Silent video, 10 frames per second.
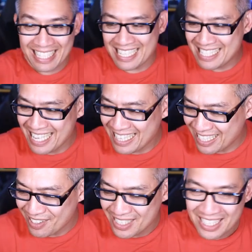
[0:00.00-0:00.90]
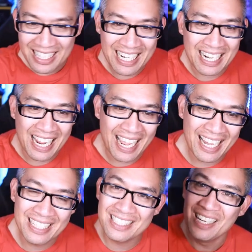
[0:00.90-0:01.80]
Like I said, the articulated
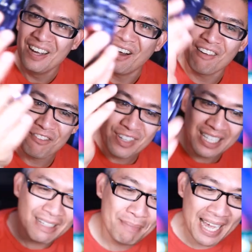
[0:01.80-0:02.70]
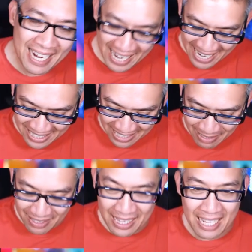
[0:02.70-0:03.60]
hands are freaking badass, and
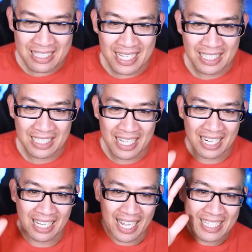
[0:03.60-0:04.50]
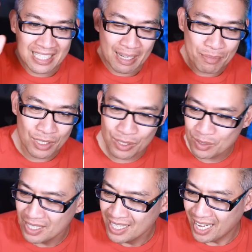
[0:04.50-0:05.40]
that section kind of lights up too.